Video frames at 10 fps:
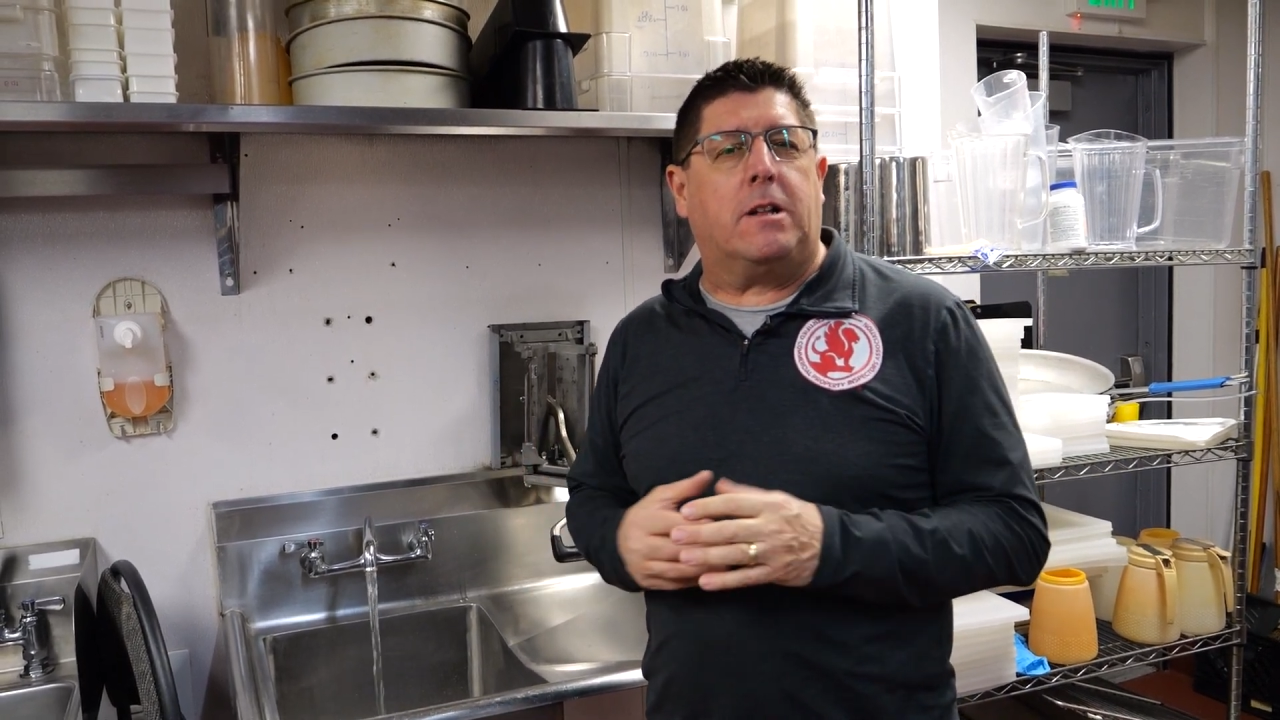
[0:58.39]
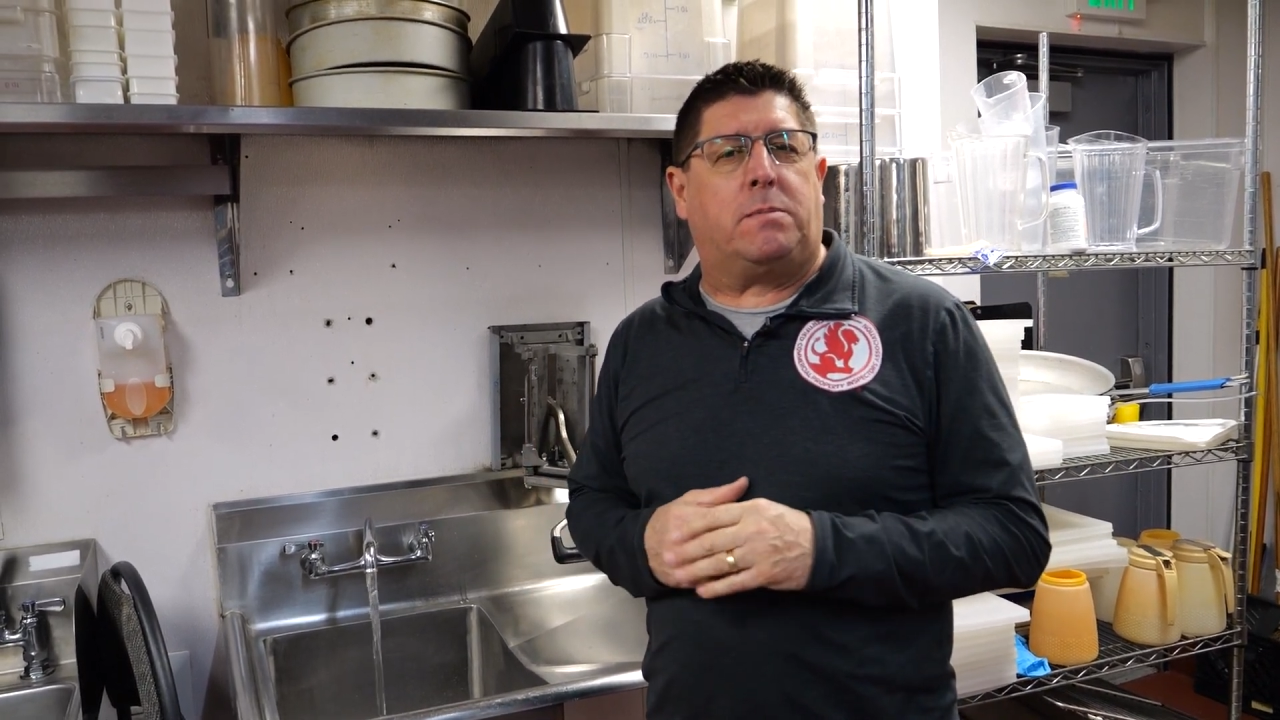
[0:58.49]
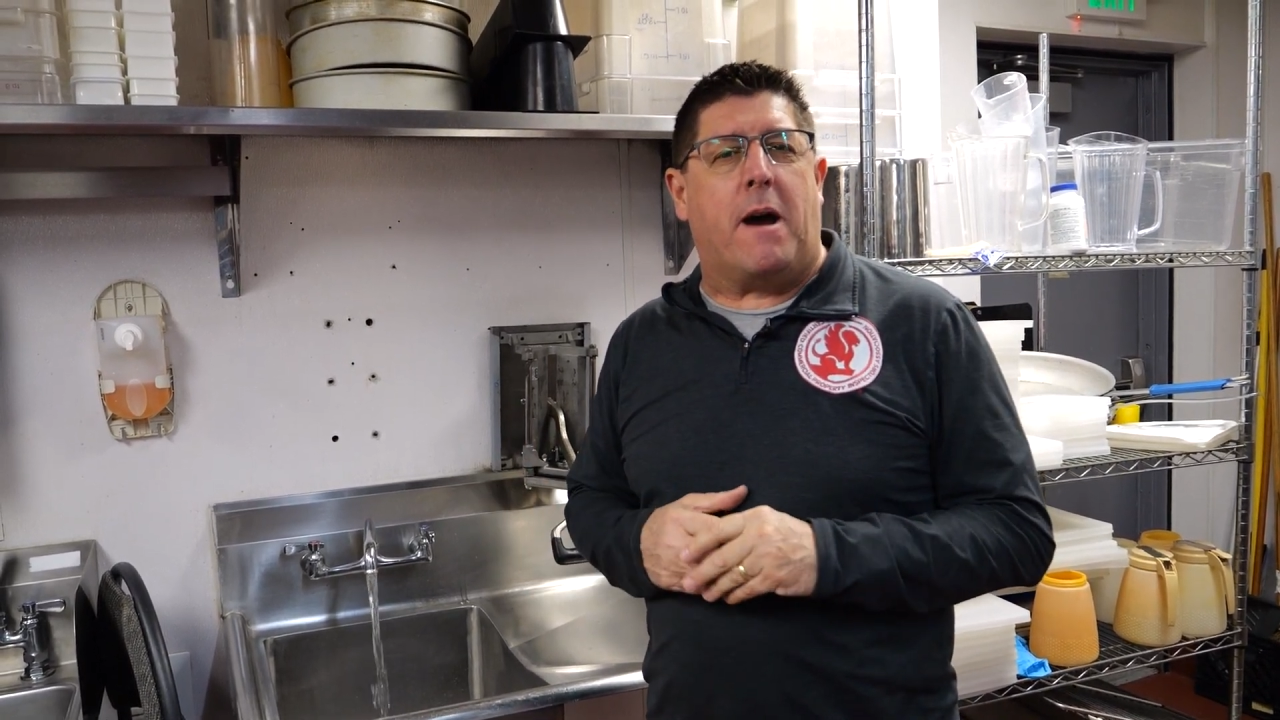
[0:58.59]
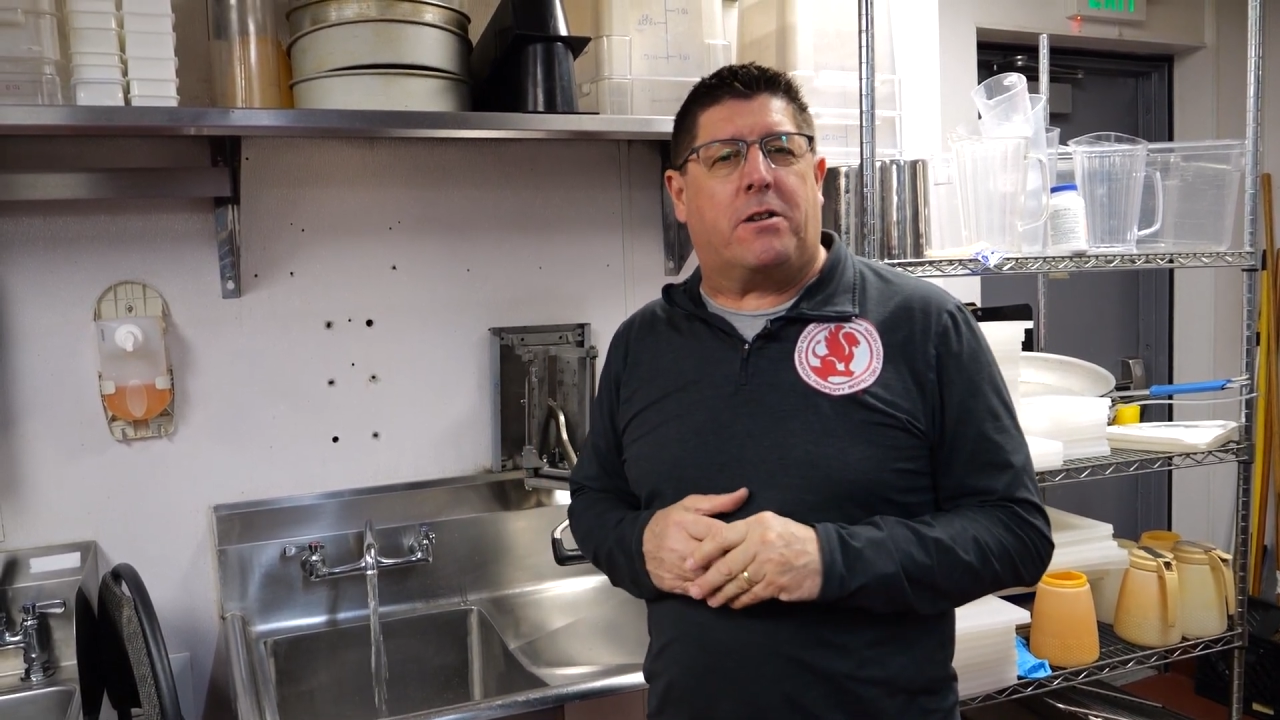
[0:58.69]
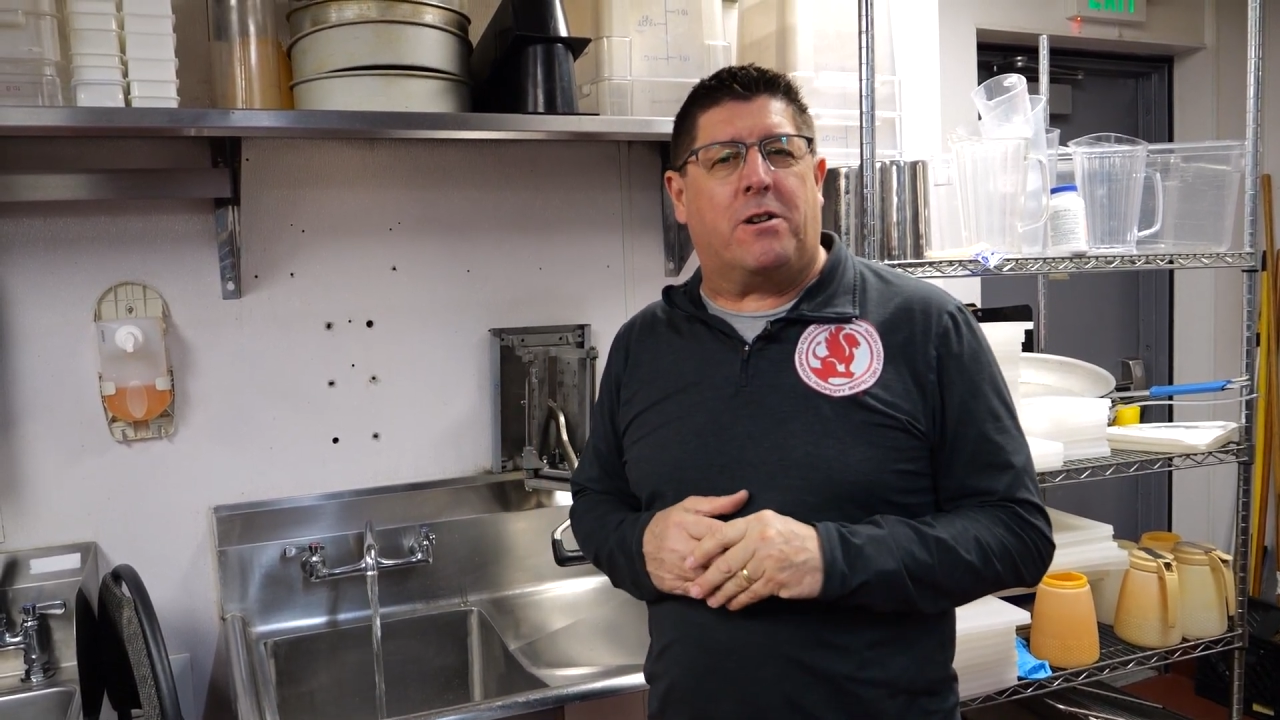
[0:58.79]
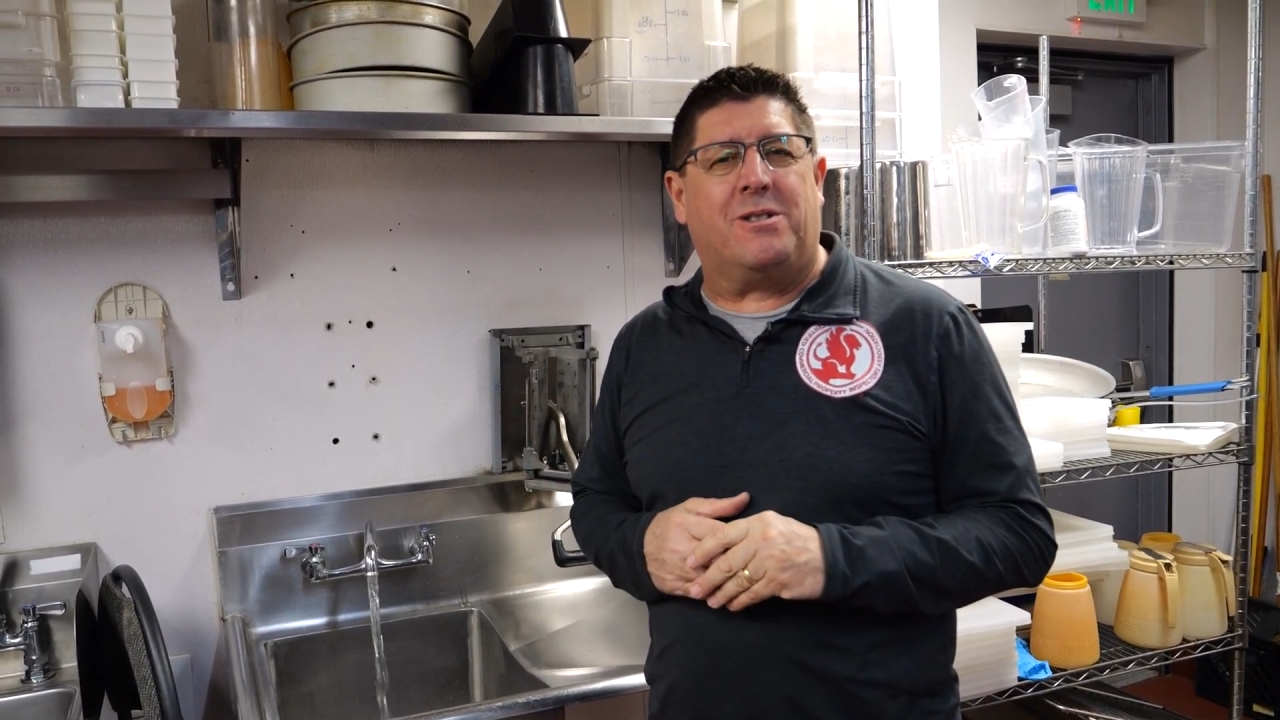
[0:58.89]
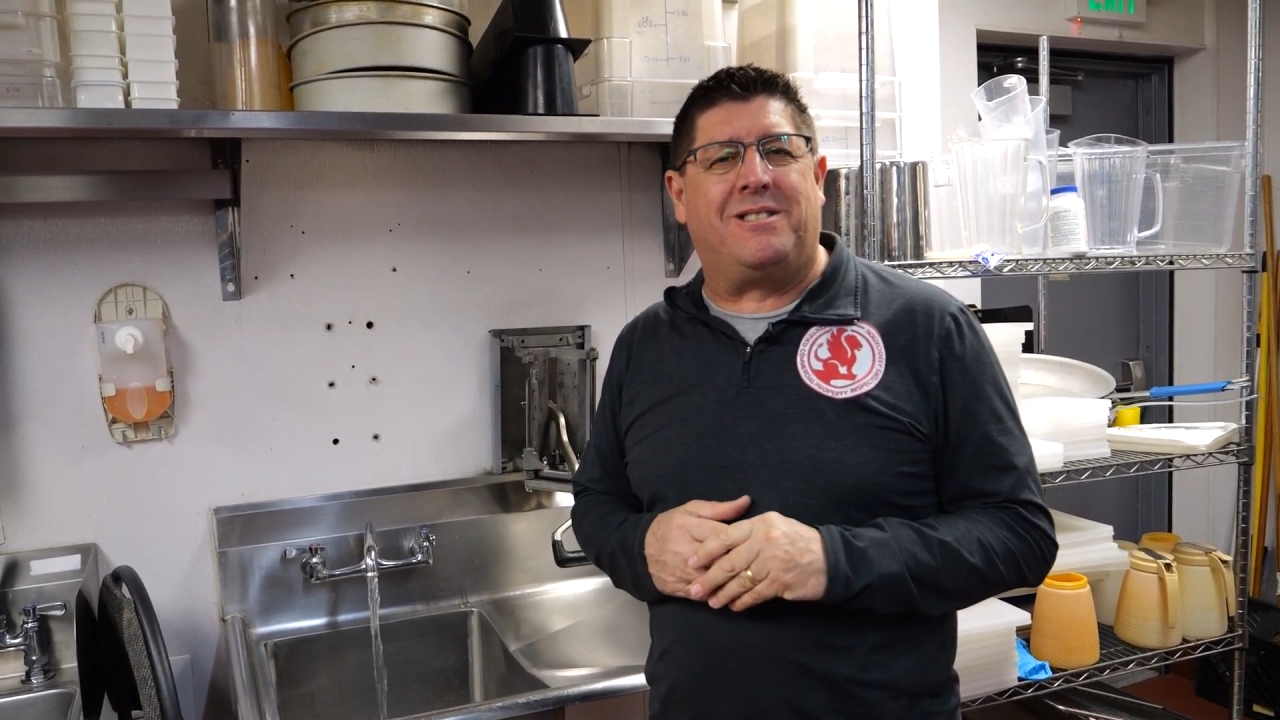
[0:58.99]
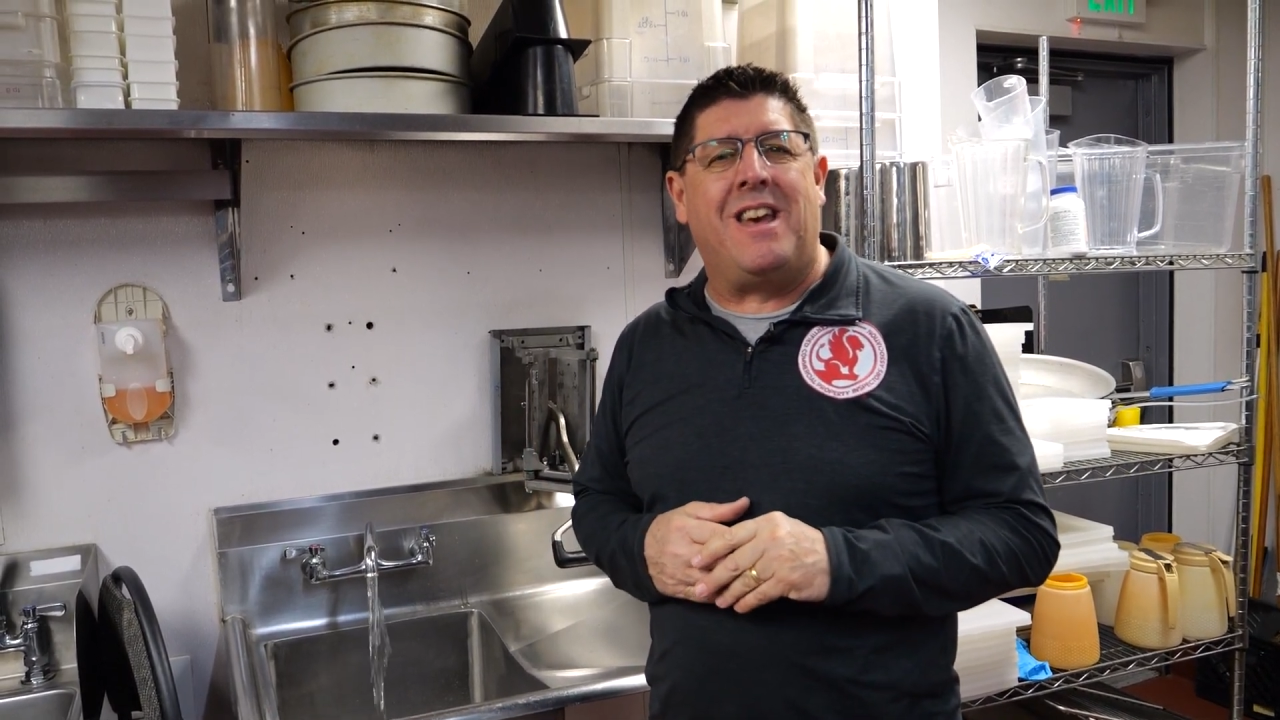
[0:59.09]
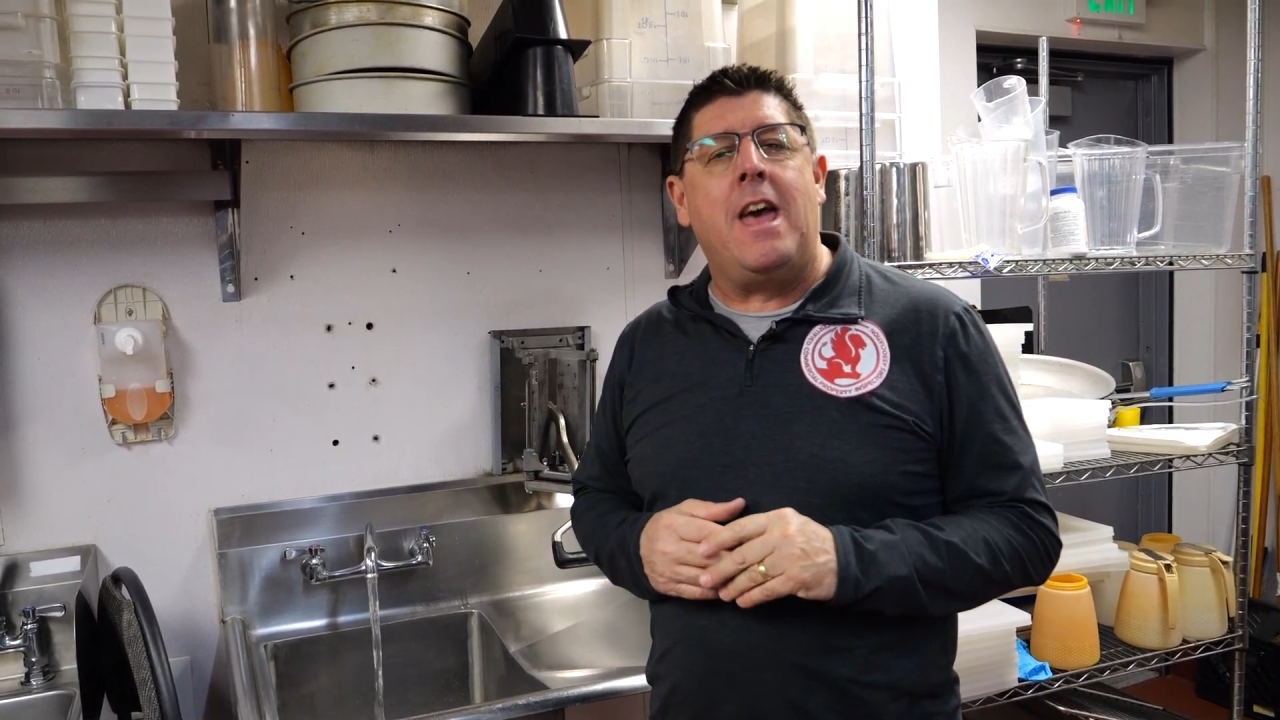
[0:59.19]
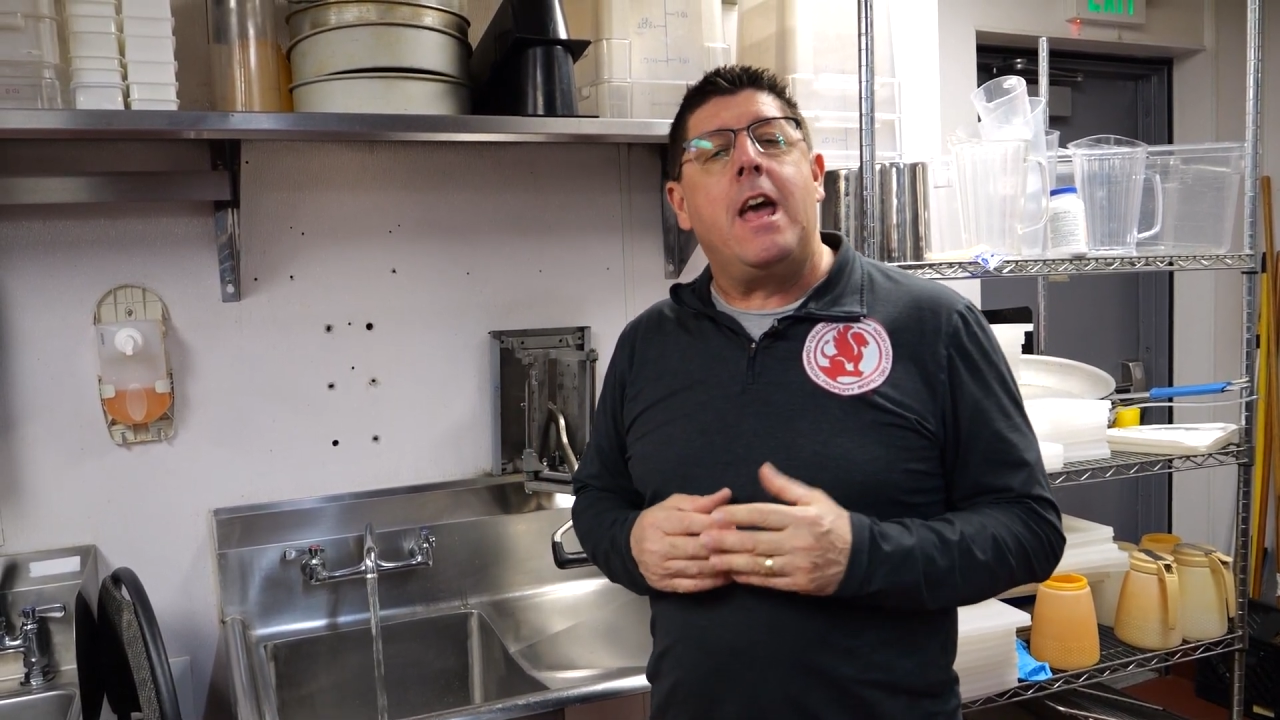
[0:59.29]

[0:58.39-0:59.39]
inspectors,